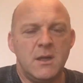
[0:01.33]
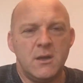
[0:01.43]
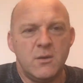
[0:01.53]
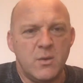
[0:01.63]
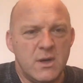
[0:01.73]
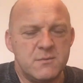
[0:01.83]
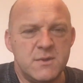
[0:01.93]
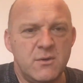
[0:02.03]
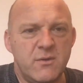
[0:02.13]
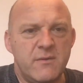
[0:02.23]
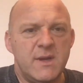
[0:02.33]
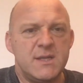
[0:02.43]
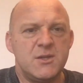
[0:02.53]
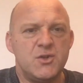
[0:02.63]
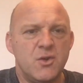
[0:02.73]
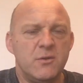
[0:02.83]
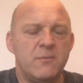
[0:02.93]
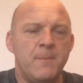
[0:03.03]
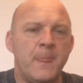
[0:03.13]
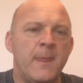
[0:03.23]
Hello, welcome to Revelator
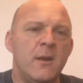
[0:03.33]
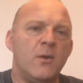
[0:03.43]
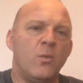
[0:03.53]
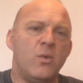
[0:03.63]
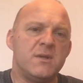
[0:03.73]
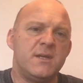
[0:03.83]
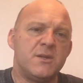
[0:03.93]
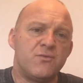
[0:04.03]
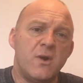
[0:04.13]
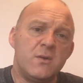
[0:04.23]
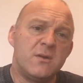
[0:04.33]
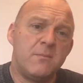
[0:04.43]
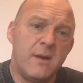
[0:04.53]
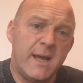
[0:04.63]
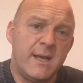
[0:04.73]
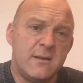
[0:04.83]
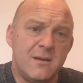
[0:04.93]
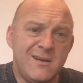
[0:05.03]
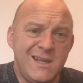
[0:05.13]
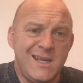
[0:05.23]
John. What is rotor blade
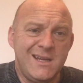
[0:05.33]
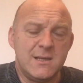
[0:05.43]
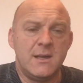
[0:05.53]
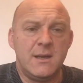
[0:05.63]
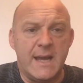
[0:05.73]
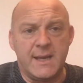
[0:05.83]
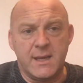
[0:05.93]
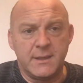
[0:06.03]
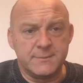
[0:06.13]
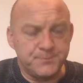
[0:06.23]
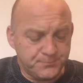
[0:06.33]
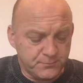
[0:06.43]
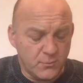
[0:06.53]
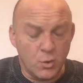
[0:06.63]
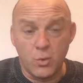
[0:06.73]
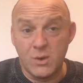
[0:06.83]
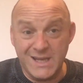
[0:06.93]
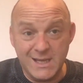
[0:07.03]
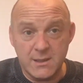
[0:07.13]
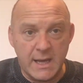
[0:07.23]
lead lagging, or
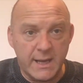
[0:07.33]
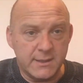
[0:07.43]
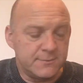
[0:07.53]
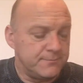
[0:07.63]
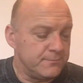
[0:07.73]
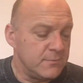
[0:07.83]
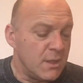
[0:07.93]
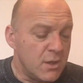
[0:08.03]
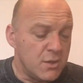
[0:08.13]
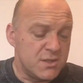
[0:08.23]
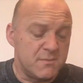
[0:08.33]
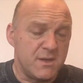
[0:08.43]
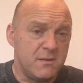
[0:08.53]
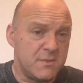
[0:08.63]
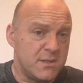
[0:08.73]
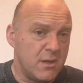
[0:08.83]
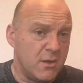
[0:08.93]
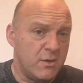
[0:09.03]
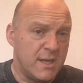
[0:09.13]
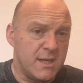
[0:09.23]
lead lag, sometimes
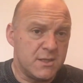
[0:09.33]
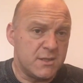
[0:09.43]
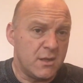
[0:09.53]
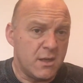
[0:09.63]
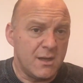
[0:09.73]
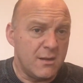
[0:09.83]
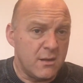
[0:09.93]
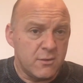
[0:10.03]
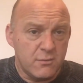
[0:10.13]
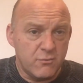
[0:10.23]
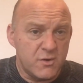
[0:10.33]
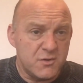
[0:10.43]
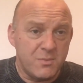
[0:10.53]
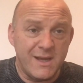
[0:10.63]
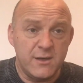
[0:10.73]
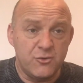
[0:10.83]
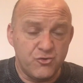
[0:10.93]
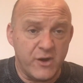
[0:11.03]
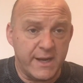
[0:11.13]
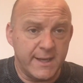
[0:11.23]
known as rotor blade
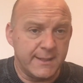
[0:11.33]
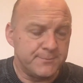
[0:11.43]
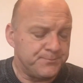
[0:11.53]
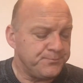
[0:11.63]
dragging?